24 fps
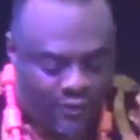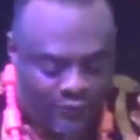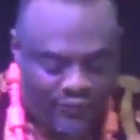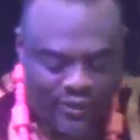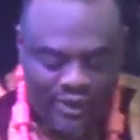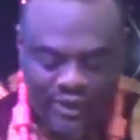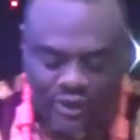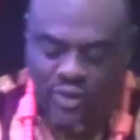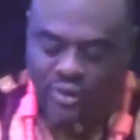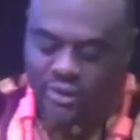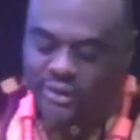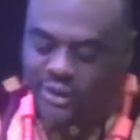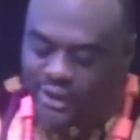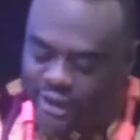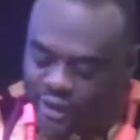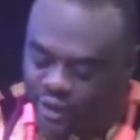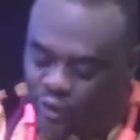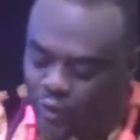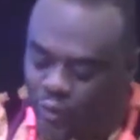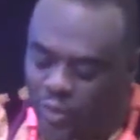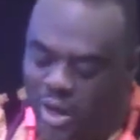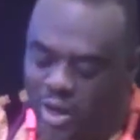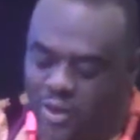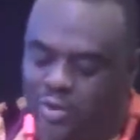Vision
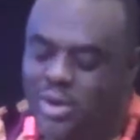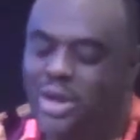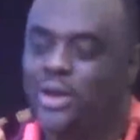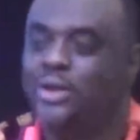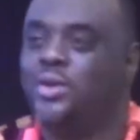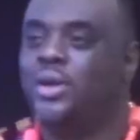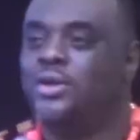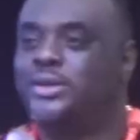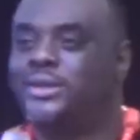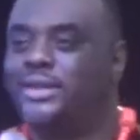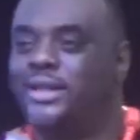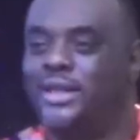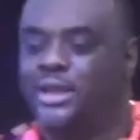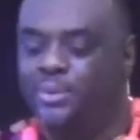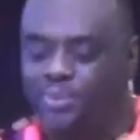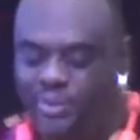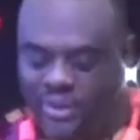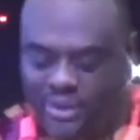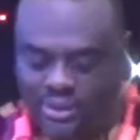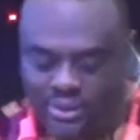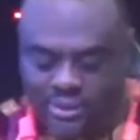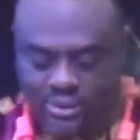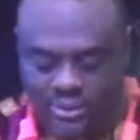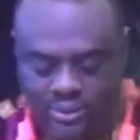is where you are not
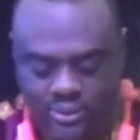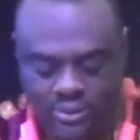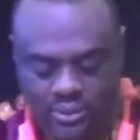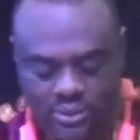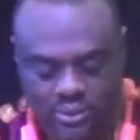sleeping.